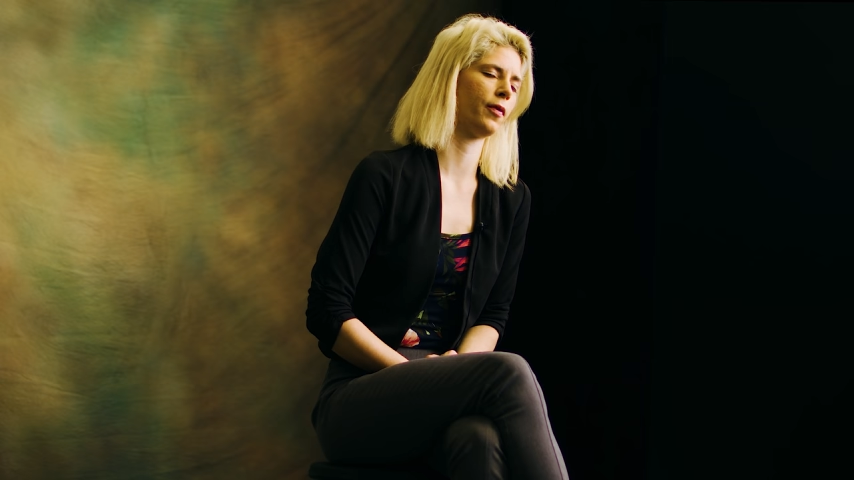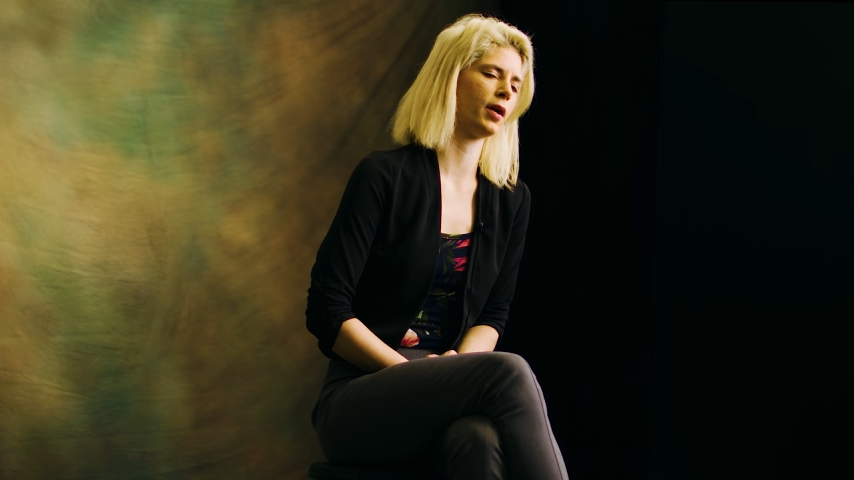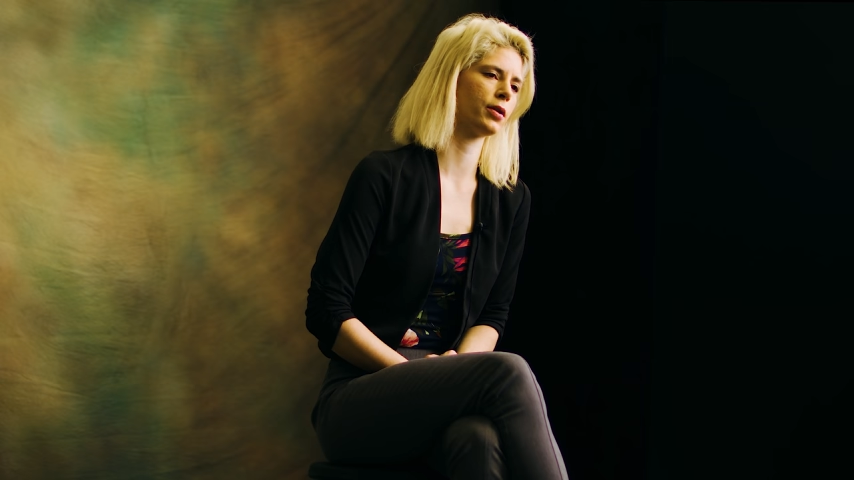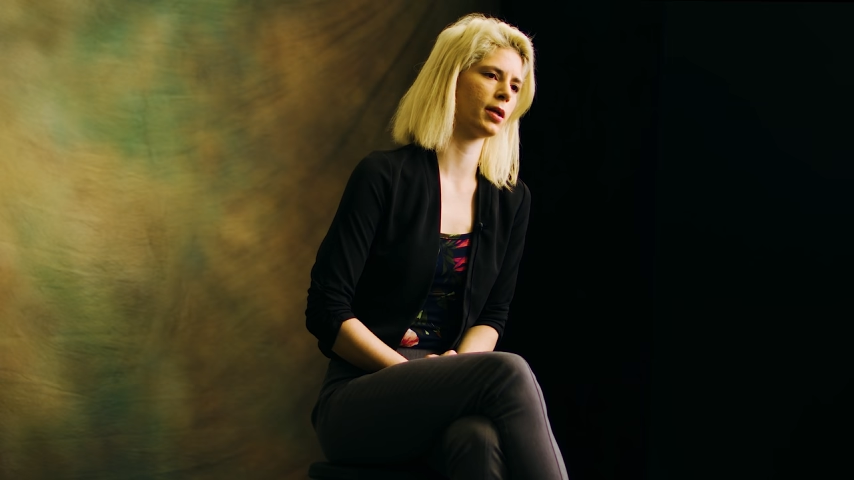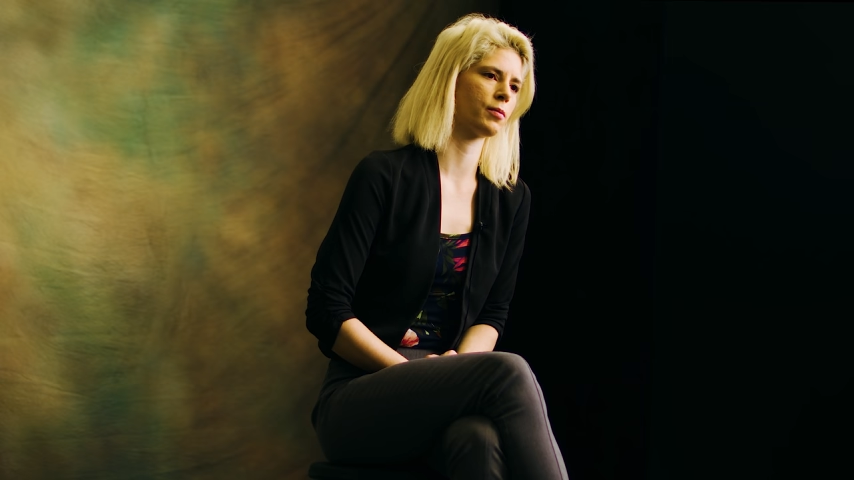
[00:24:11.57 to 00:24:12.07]

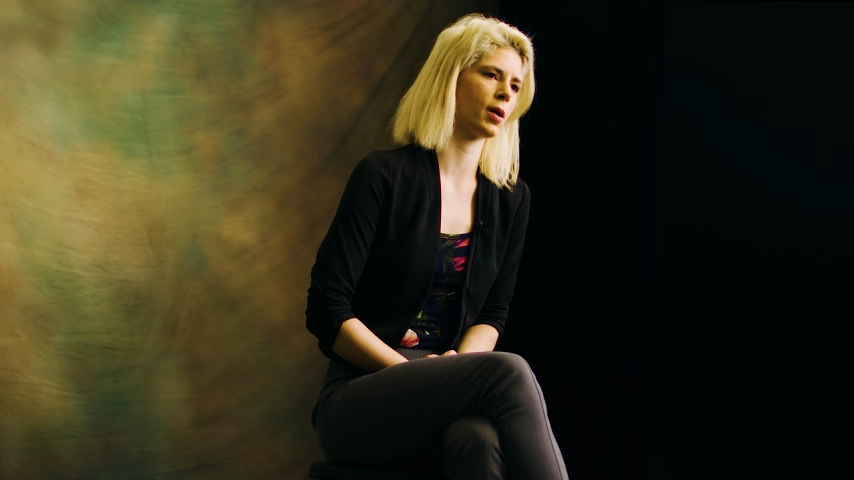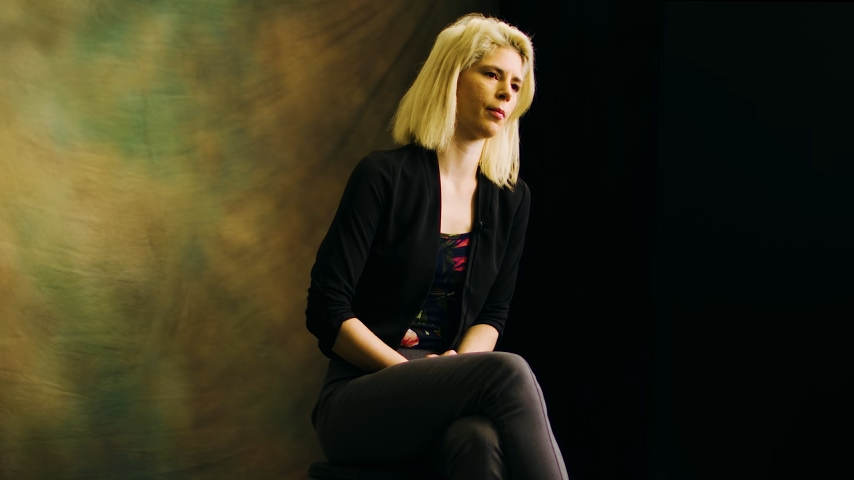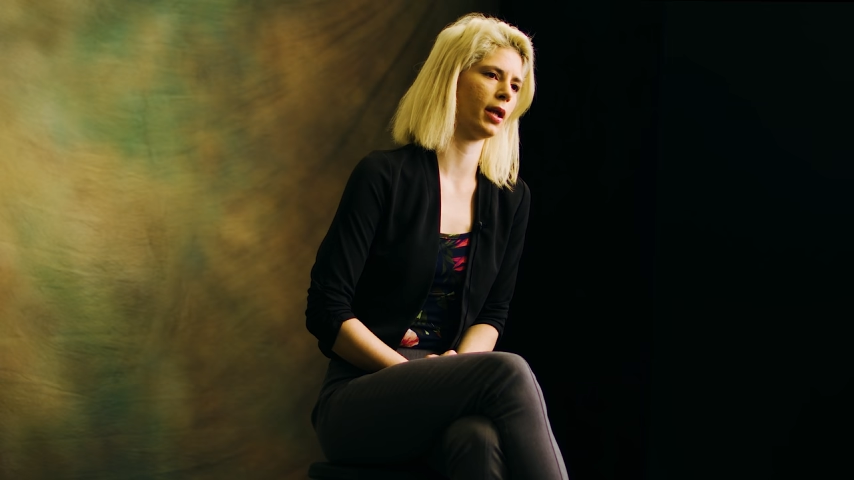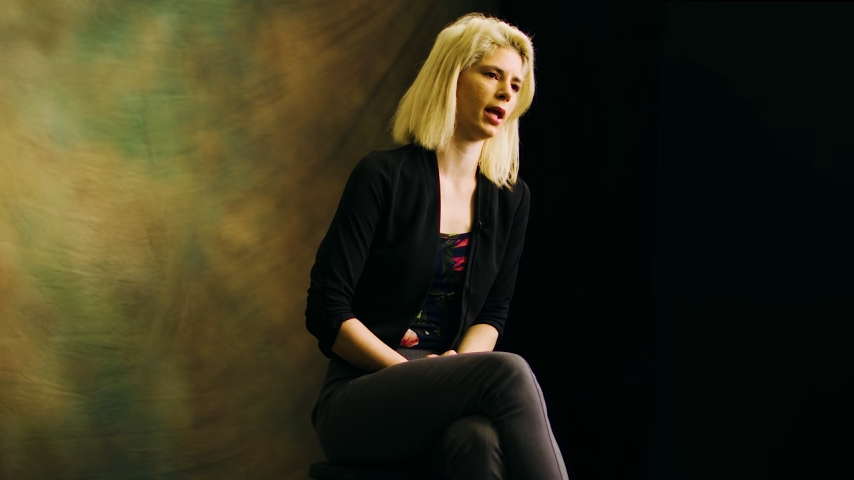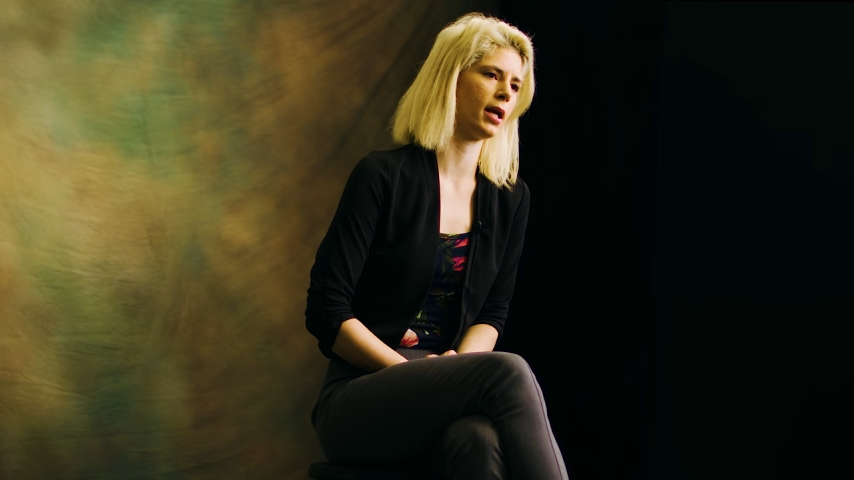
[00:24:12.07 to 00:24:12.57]
fingertips on
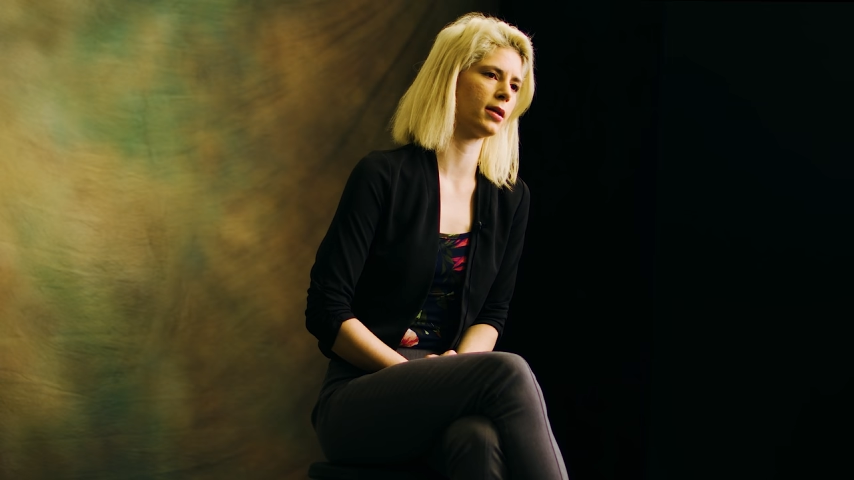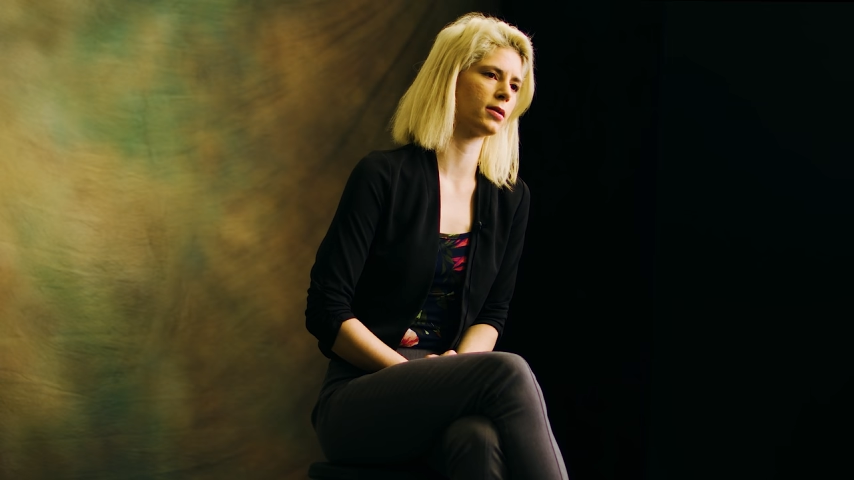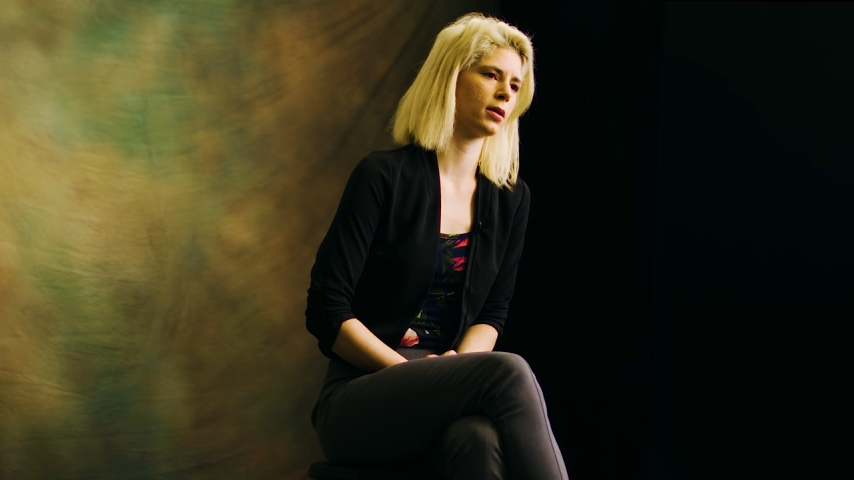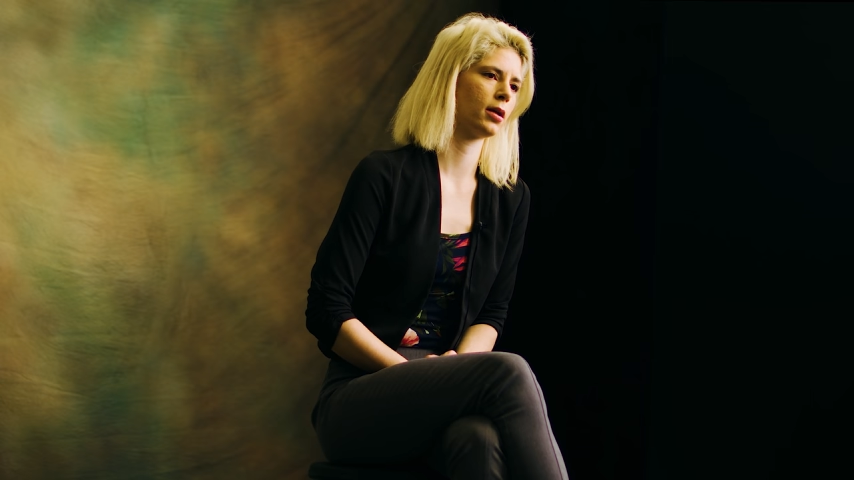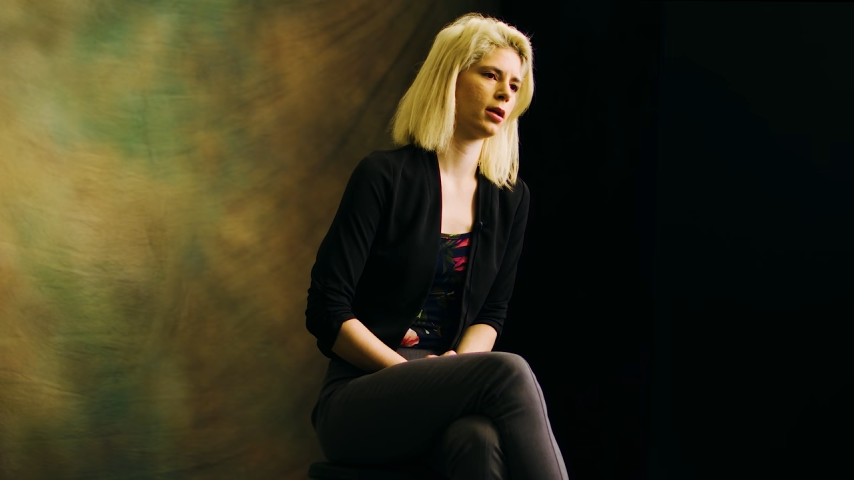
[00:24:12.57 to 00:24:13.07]
my legs